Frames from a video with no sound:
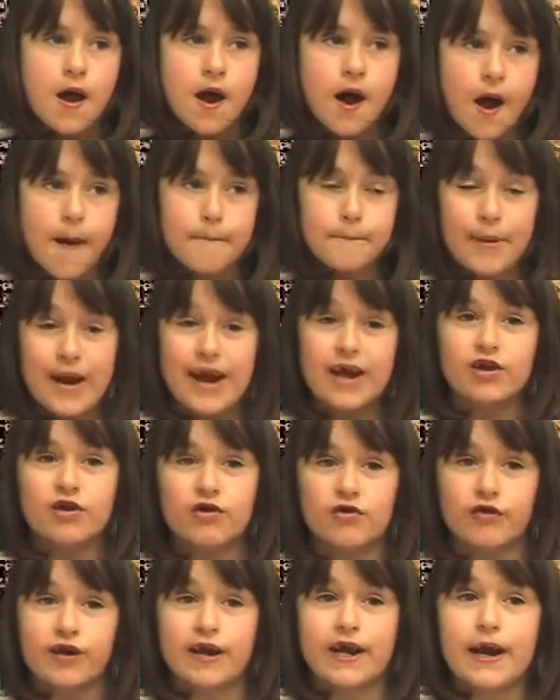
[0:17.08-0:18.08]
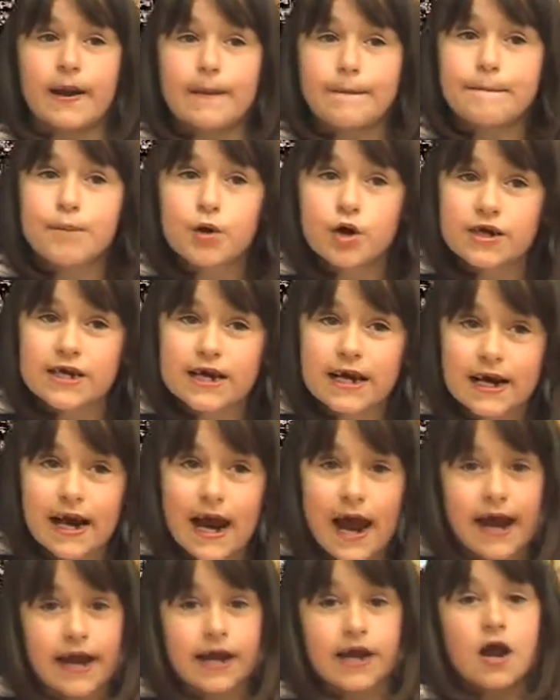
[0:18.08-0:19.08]
a bakery in Pudding
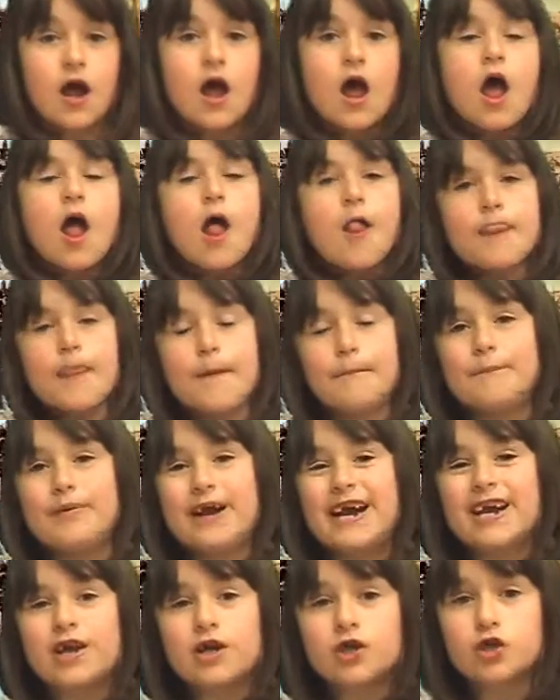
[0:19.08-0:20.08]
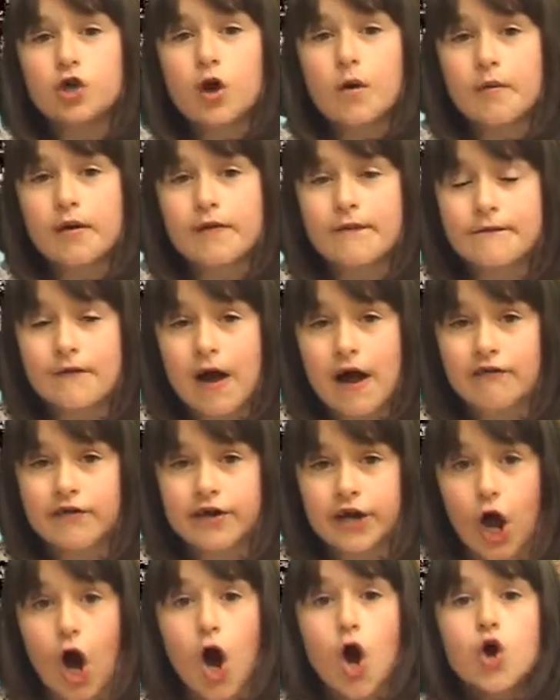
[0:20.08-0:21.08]
Lane. The baker, Thomas
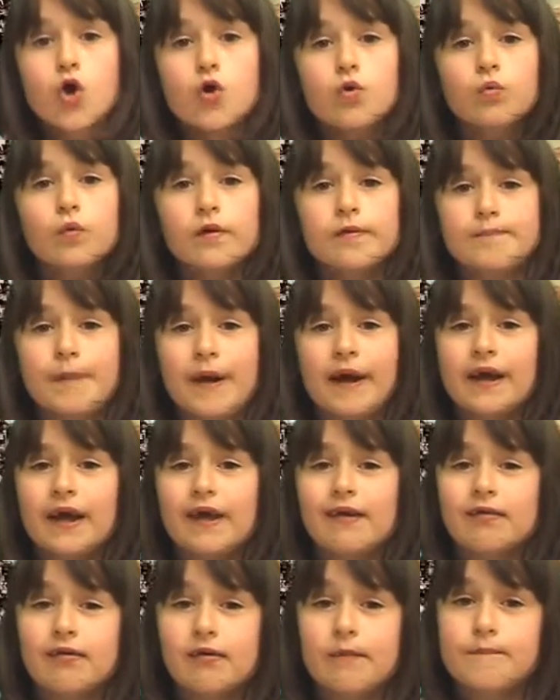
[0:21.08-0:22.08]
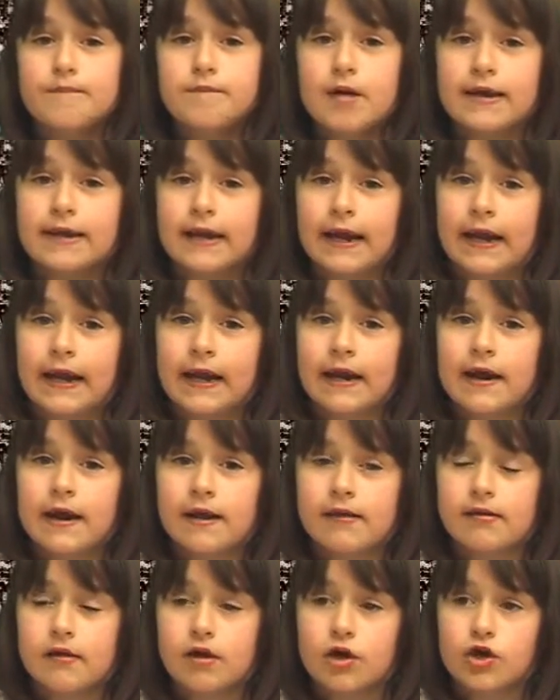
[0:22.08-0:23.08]
Farriner, was baking some bread in
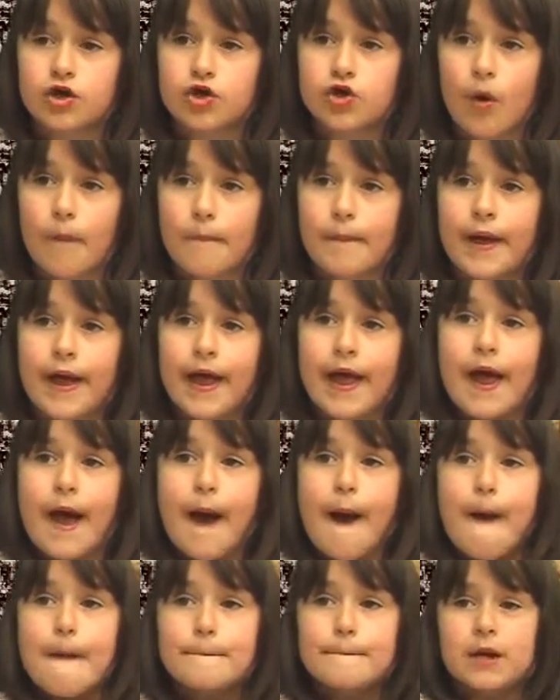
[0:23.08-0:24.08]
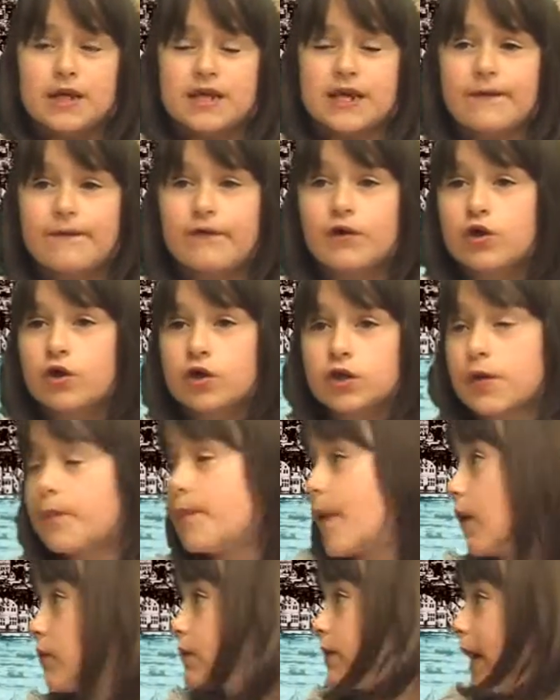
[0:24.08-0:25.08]
his shop, but he forgot
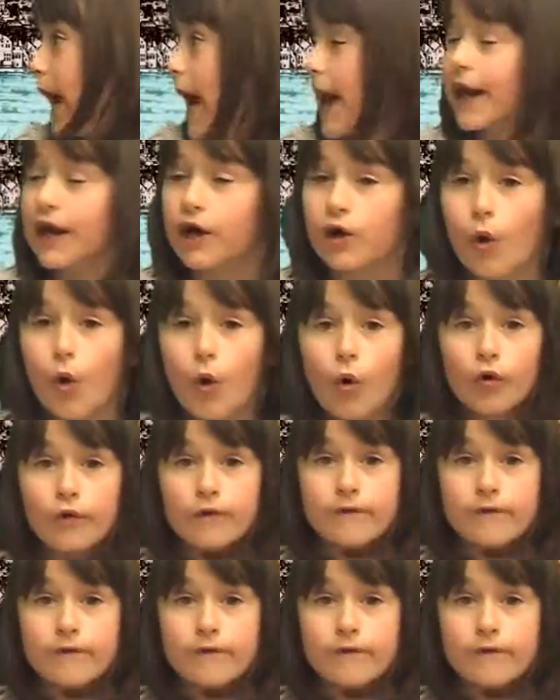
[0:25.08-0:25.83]
about it and it caught